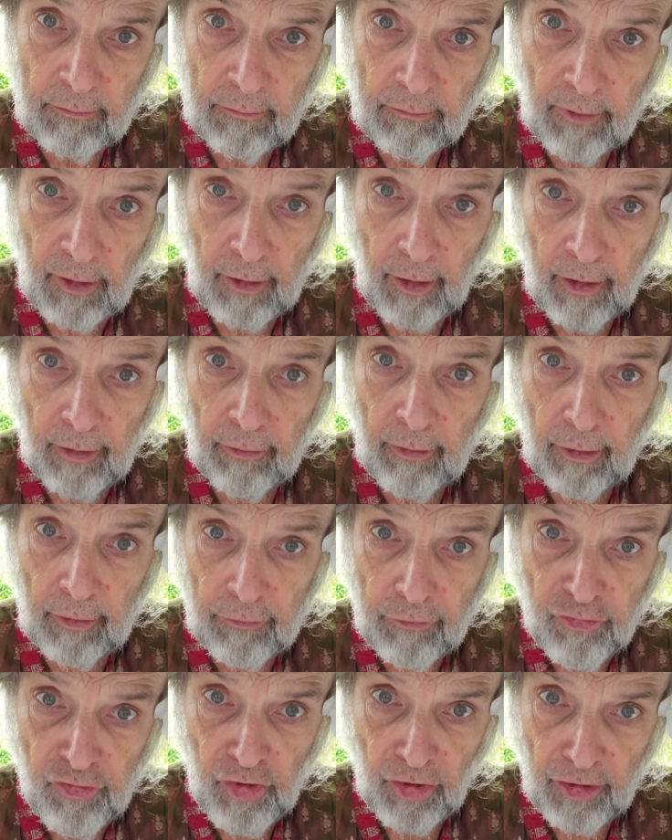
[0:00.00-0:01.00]
They got a lot
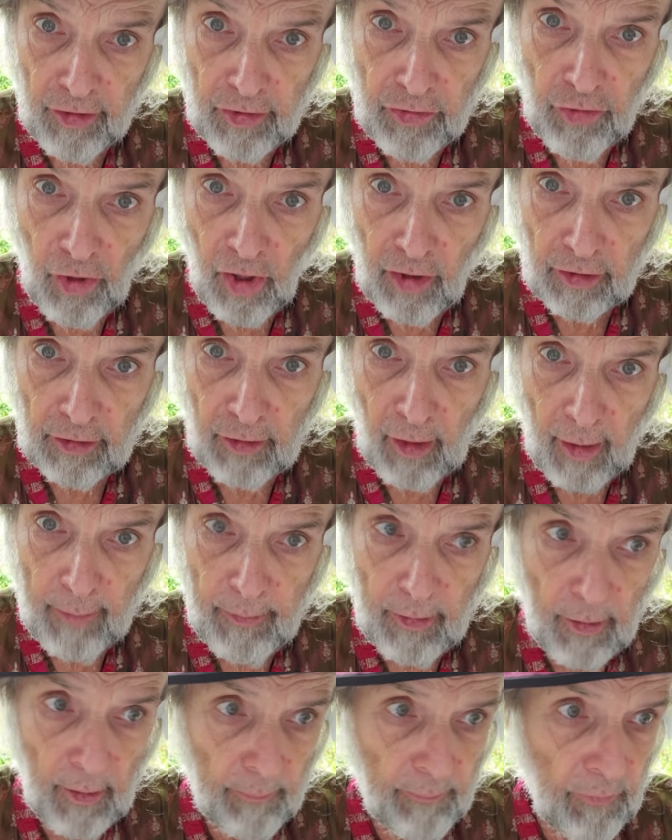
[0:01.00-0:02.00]
of chili dog
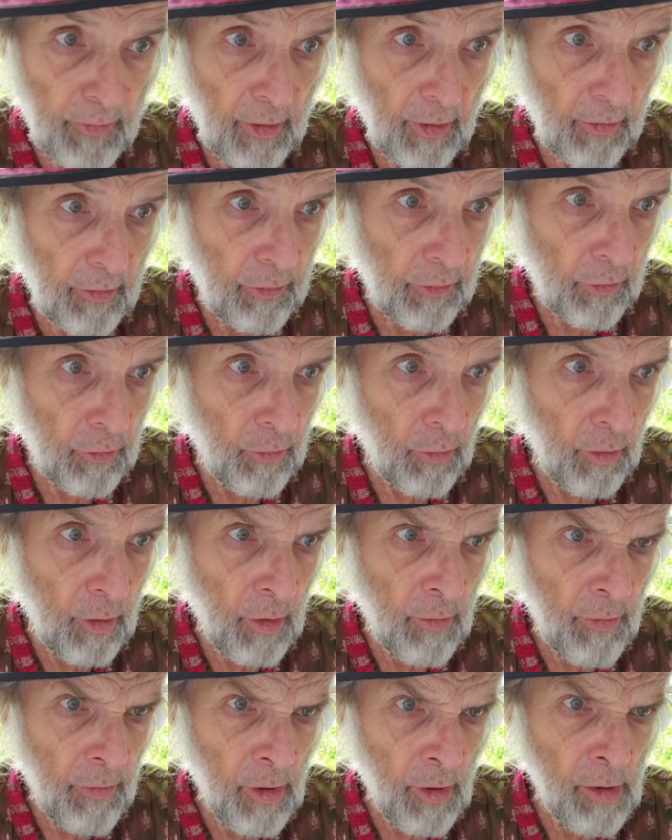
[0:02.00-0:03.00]
climate up there in the
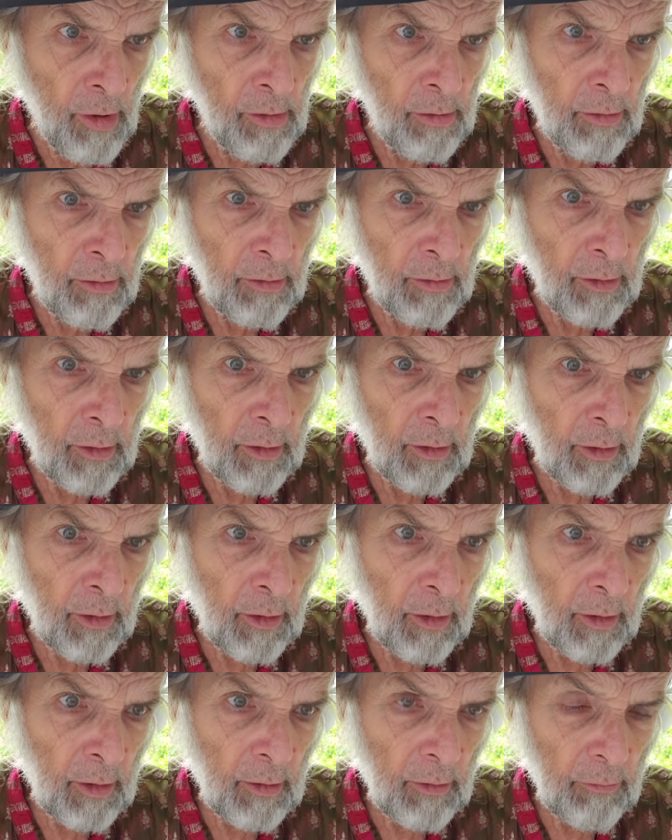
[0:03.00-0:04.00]
north, huh?
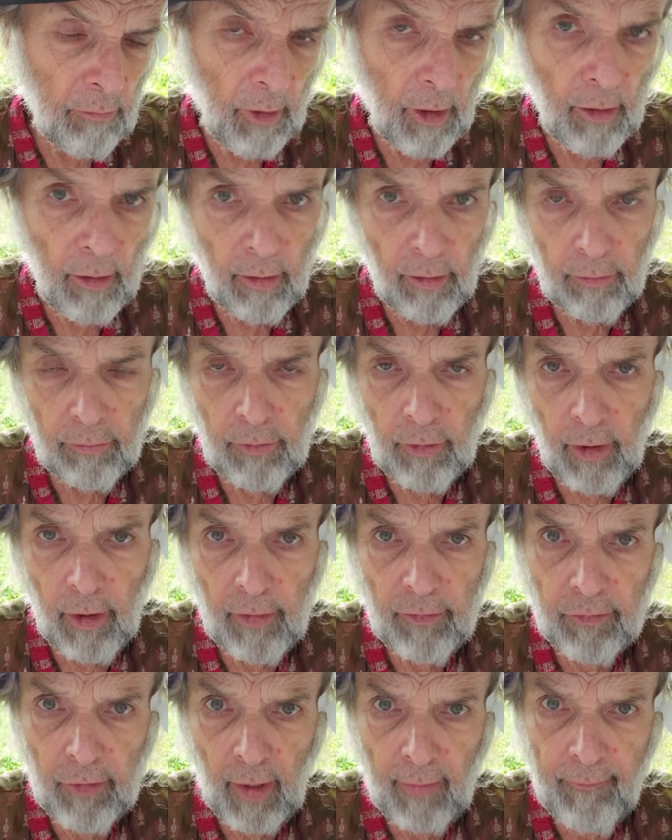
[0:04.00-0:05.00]
Well, okay,
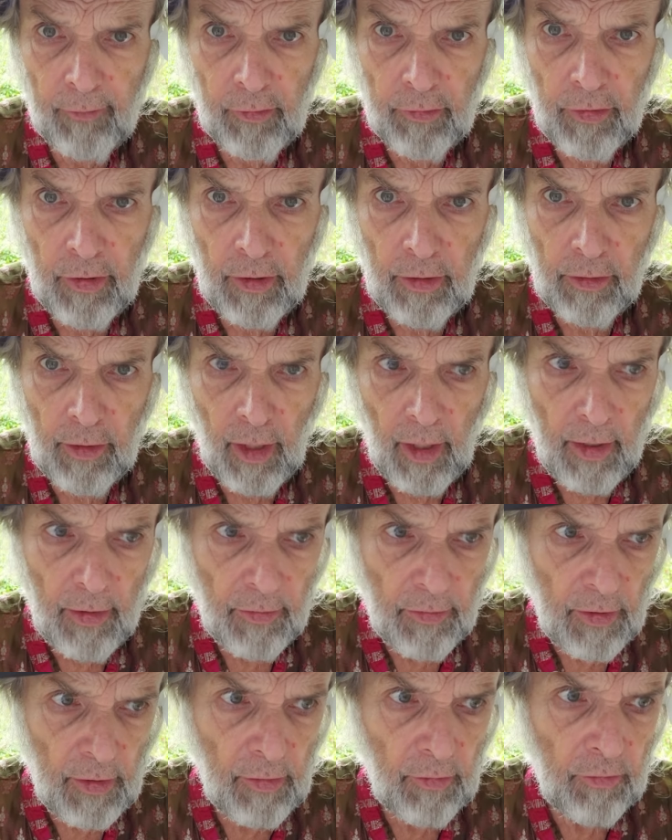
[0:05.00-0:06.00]
17th,
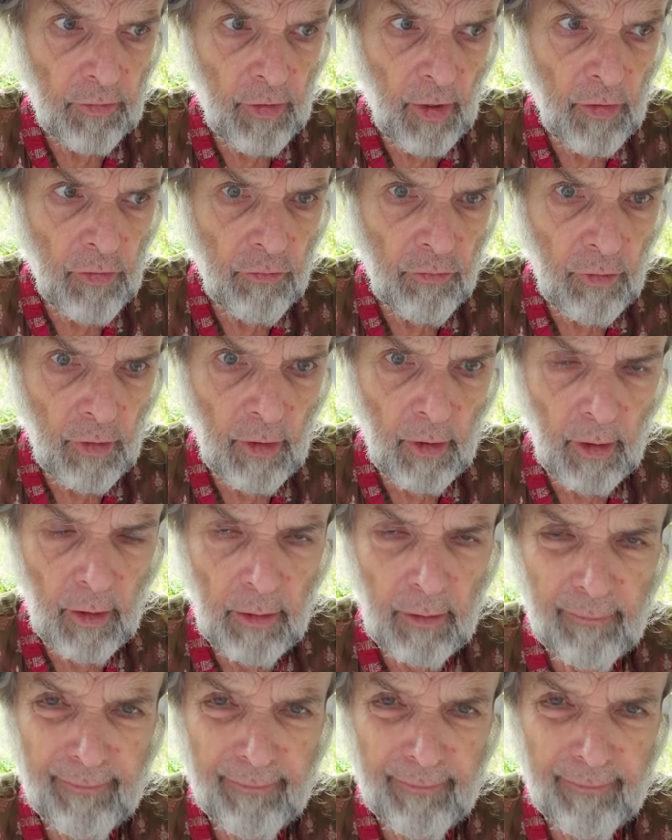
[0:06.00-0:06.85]
18th century.